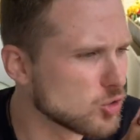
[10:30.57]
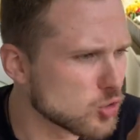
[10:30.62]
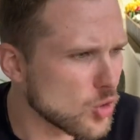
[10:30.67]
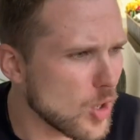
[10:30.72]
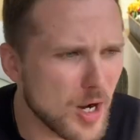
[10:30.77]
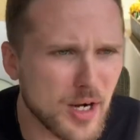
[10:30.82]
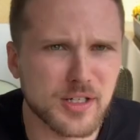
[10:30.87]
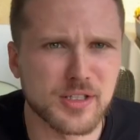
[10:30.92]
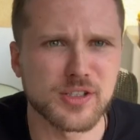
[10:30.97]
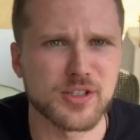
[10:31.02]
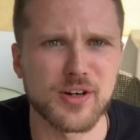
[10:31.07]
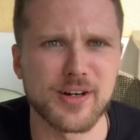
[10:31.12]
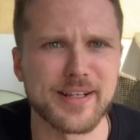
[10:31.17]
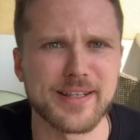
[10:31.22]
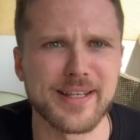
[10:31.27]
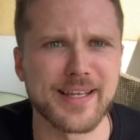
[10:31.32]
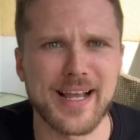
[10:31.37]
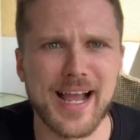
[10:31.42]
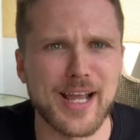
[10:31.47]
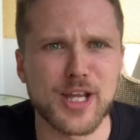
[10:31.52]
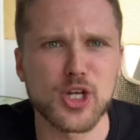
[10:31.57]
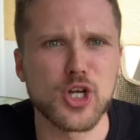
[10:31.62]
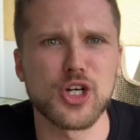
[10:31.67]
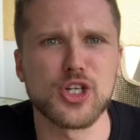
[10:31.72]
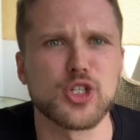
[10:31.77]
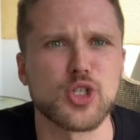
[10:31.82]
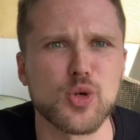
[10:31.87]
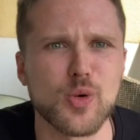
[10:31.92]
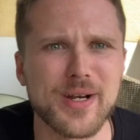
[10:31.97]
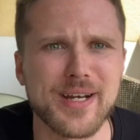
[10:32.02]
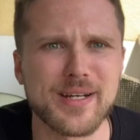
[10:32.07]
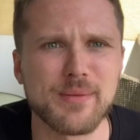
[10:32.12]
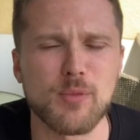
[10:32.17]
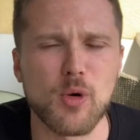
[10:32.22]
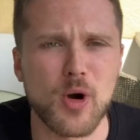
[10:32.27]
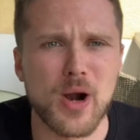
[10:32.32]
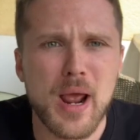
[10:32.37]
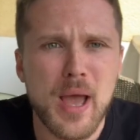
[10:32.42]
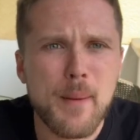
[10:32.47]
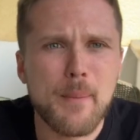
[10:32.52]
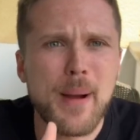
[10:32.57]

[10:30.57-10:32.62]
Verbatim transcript: drugs or anything. I couldn't do it anymore.